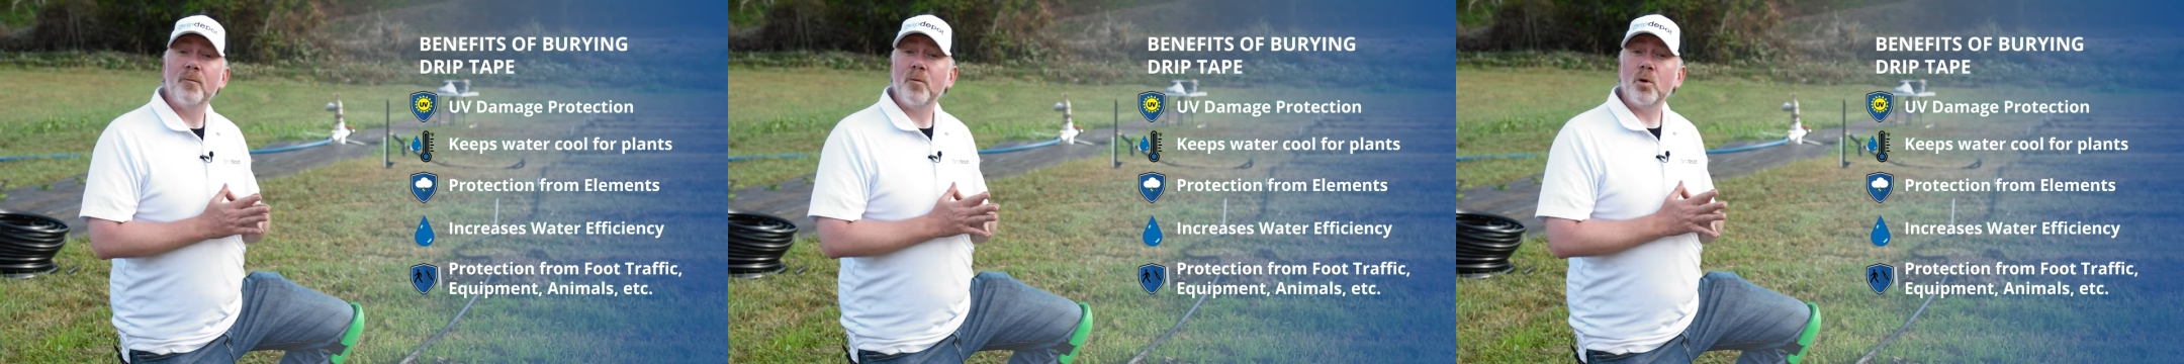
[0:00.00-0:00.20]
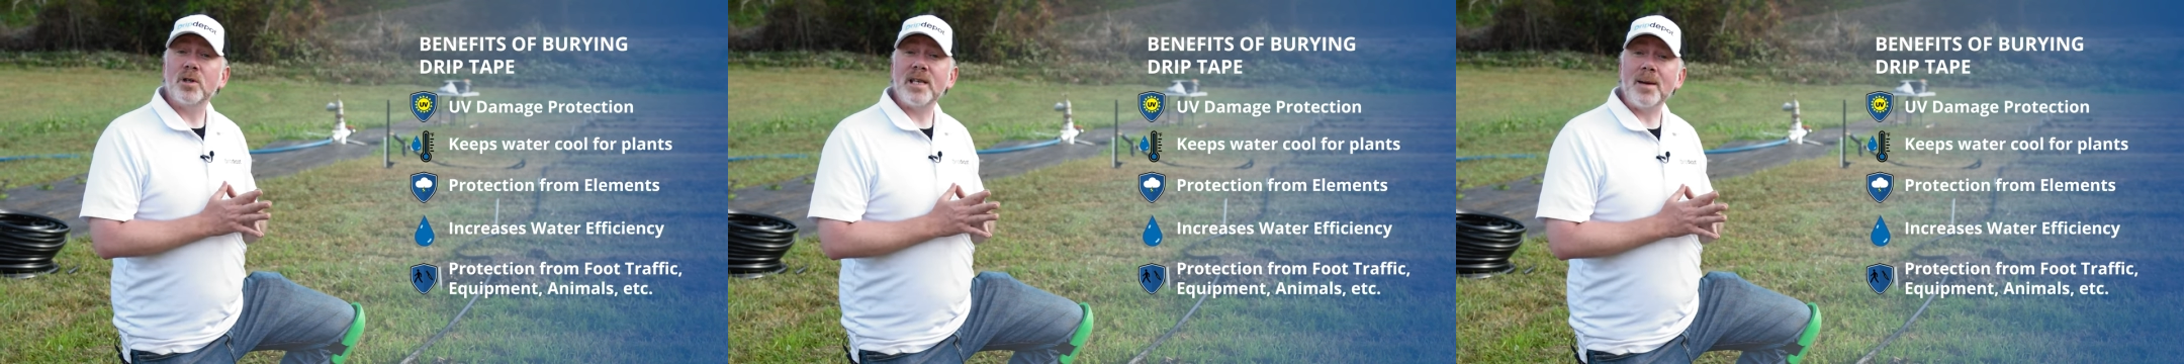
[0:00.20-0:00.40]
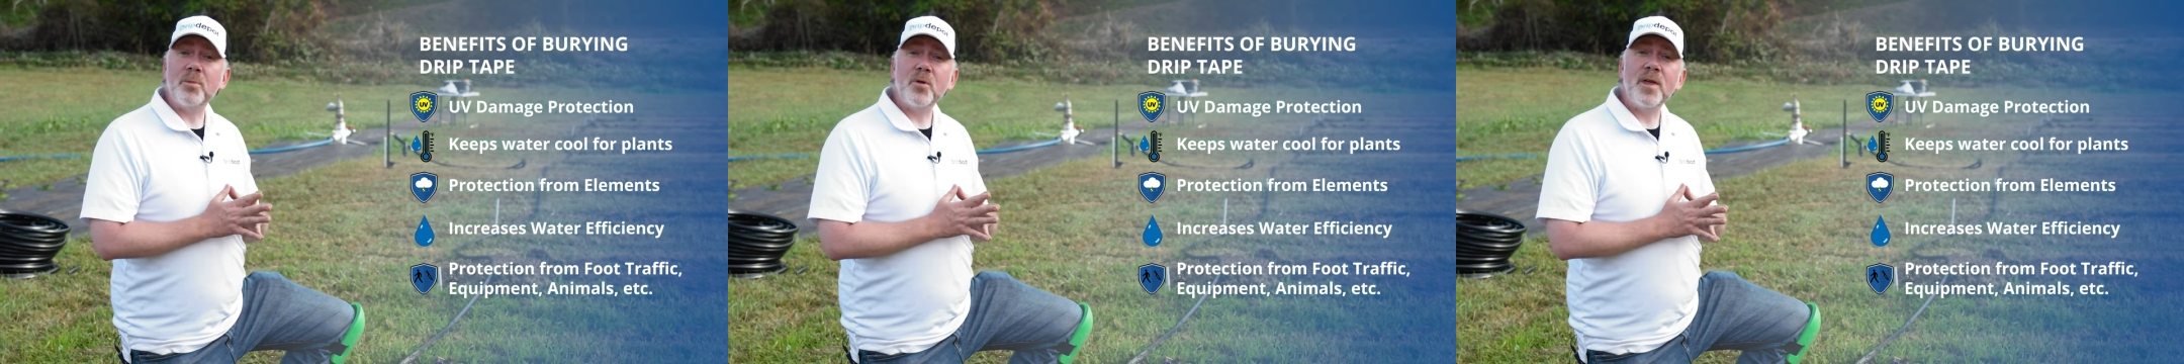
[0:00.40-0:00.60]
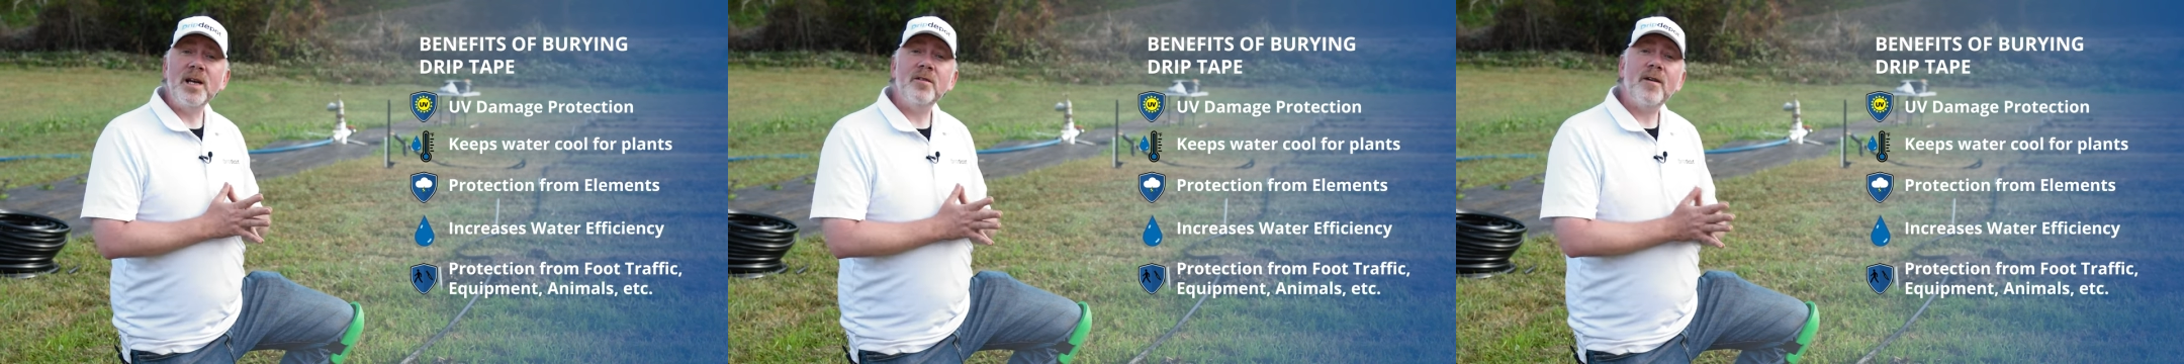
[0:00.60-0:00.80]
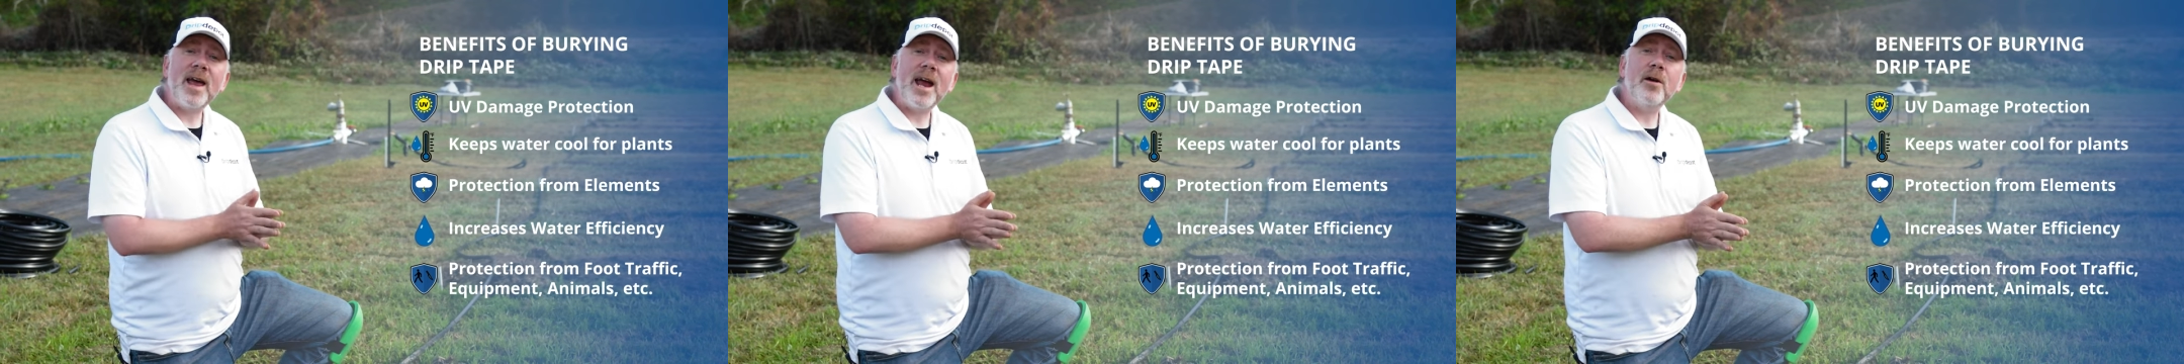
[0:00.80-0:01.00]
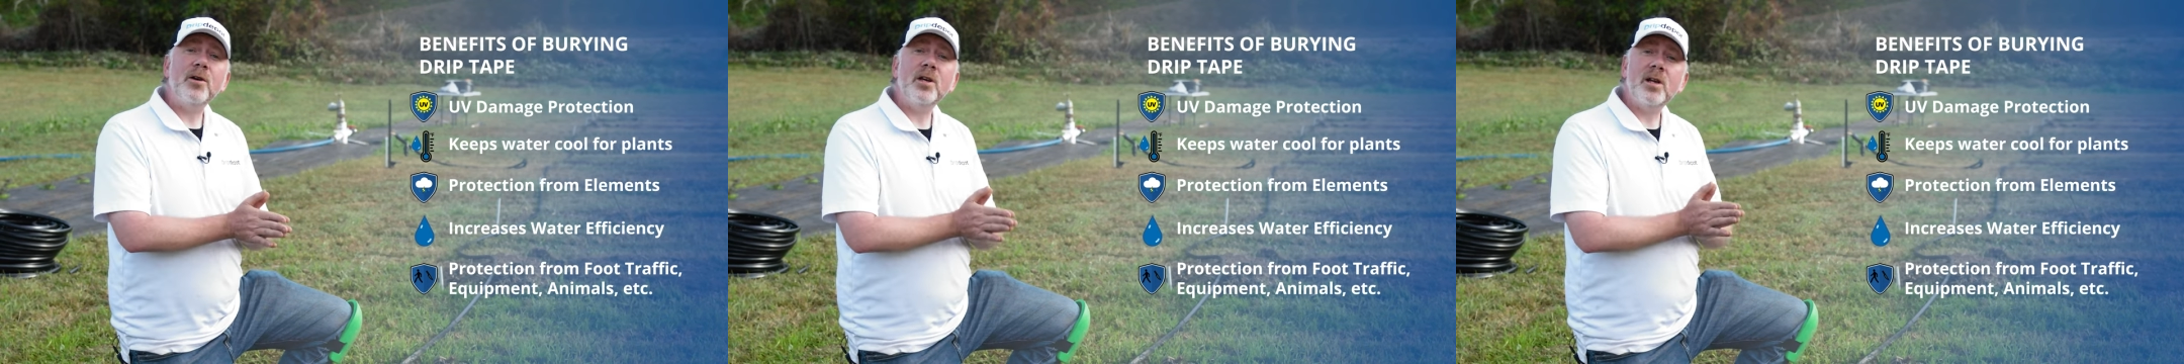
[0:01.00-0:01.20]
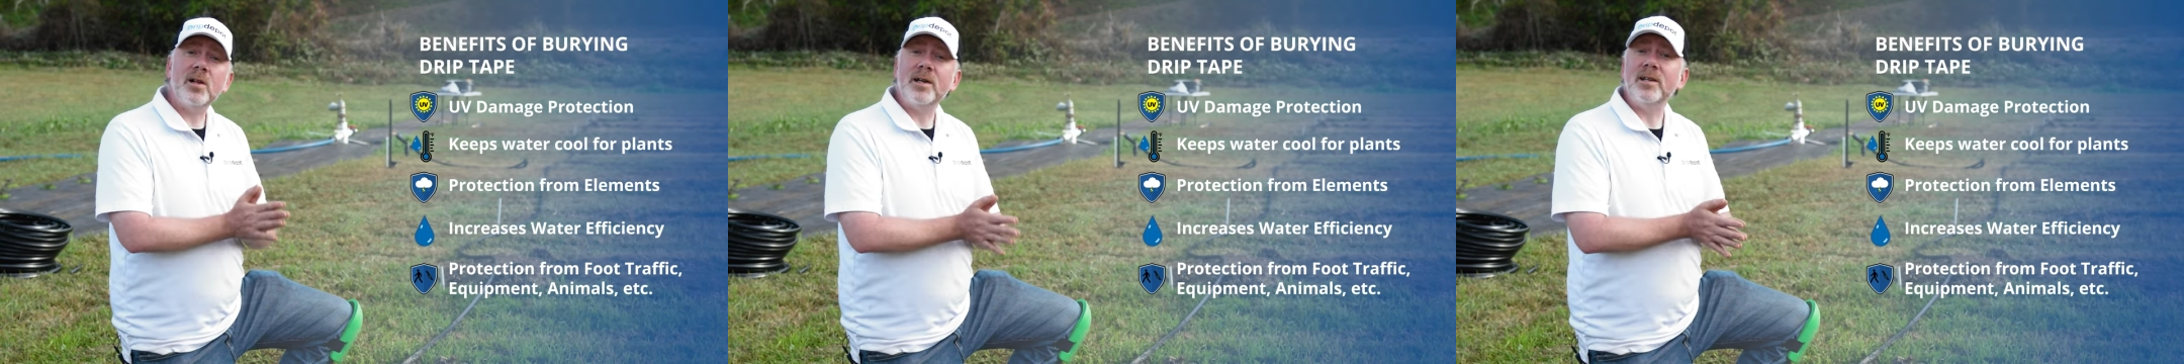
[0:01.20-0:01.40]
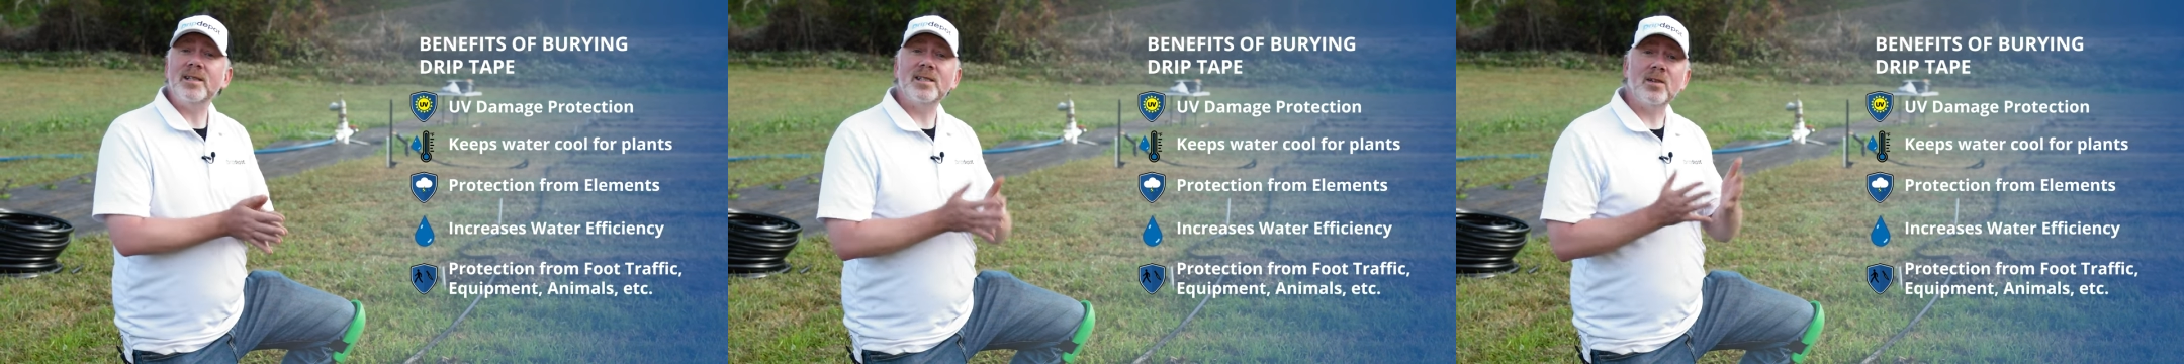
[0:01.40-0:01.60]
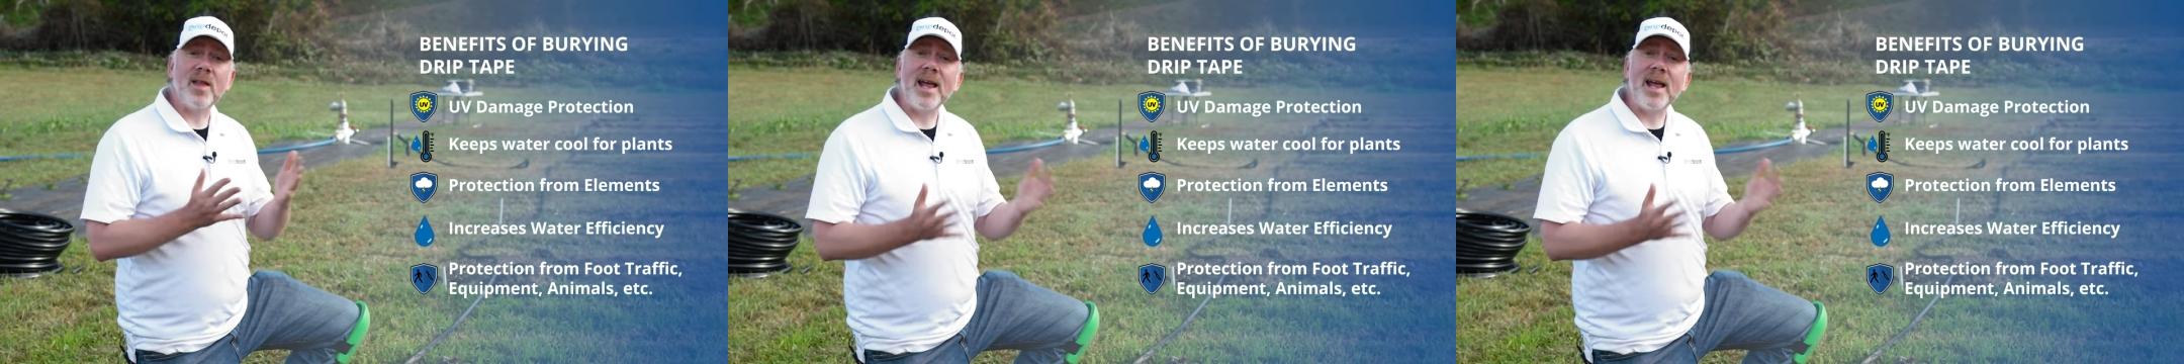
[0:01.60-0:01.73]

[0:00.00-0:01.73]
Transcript: For example, think of area clearance